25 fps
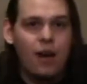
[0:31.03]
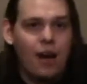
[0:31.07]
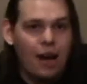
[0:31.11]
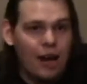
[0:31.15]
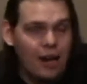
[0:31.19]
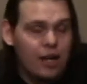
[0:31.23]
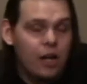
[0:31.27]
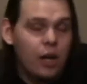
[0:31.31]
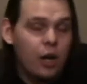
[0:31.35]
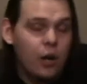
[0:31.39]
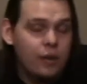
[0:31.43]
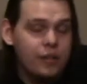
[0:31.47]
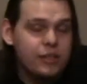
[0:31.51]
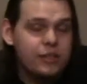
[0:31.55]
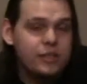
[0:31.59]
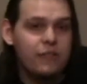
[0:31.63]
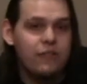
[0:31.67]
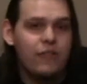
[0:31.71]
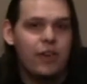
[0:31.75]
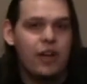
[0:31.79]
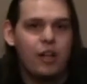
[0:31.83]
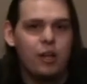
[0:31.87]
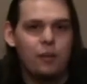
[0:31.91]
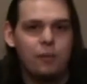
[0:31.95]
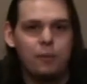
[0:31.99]
I know it's
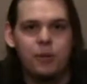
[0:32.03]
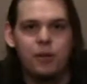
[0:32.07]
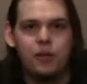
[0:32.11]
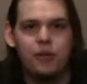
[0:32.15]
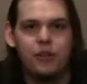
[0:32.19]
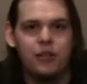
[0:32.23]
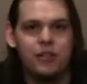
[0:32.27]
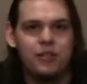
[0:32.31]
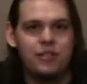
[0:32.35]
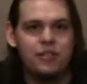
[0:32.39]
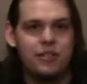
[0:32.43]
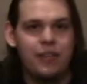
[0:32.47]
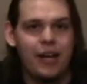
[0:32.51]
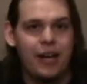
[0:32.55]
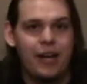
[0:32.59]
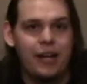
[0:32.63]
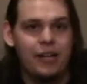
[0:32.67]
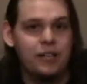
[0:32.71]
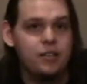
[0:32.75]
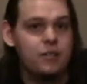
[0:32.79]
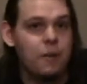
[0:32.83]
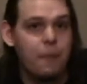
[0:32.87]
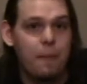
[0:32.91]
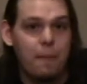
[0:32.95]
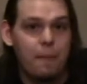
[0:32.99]
available in the
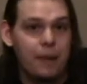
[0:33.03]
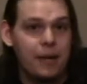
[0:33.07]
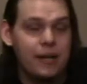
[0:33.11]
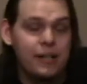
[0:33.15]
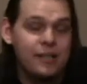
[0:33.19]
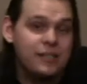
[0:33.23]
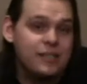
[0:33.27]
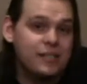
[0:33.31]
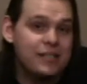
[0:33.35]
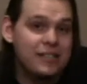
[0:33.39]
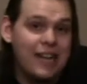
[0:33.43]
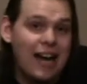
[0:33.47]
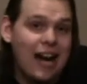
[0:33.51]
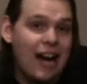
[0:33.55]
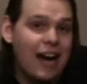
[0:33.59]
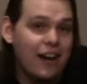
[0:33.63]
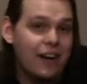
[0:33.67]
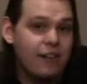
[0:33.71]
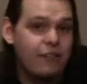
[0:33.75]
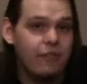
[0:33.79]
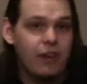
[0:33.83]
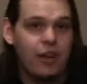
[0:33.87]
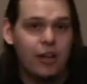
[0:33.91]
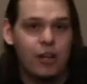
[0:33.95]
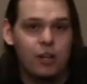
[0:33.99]
States, but it's
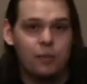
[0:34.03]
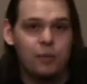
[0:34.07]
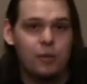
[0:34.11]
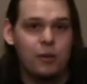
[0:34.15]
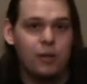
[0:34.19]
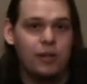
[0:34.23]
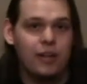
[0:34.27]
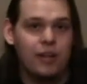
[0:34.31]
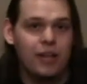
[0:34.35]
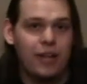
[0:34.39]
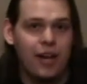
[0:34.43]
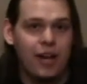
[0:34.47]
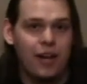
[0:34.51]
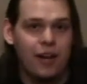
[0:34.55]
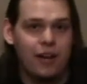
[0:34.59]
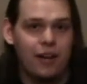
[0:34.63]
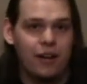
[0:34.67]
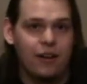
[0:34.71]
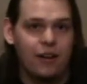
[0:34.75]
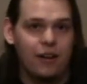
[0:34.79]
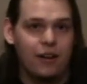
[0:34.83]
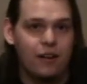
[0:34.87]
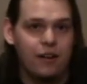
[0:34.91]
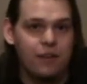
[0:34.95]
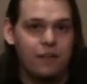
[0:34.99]
not available in
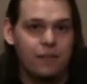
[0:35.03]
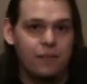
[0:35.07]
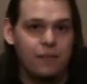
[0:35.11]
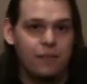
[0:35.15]
Canada.